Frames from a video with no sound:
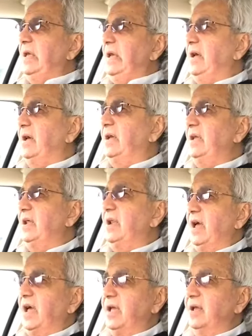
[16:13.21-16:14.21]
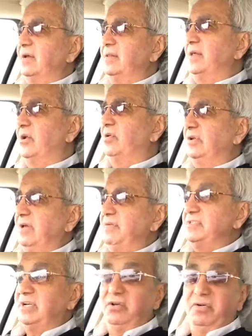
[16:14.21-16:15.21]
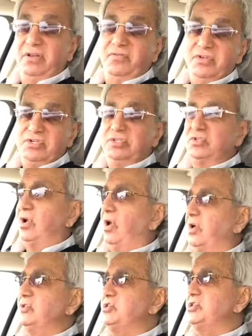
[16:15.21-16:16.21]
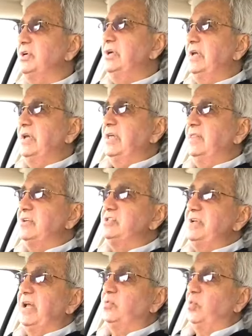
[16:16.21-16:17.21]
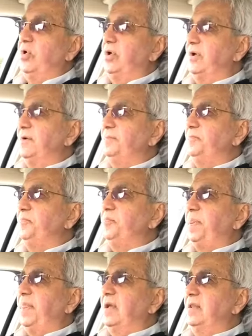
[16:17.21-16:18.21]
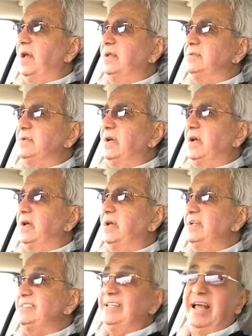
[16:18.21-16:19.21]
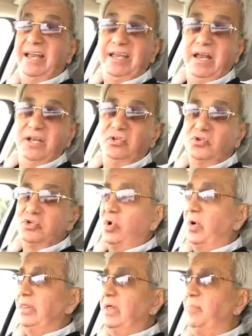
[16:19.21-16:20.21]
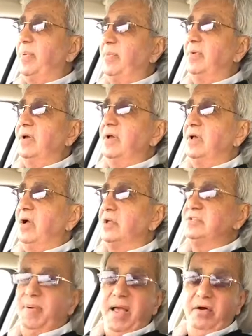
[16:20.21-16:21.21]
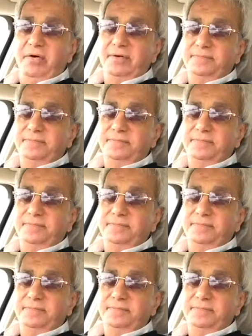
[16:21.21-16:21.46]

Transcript: Uh, he and I, the Lord gave us a great vision to launch this network that uh, is dedicated to showing up God's power.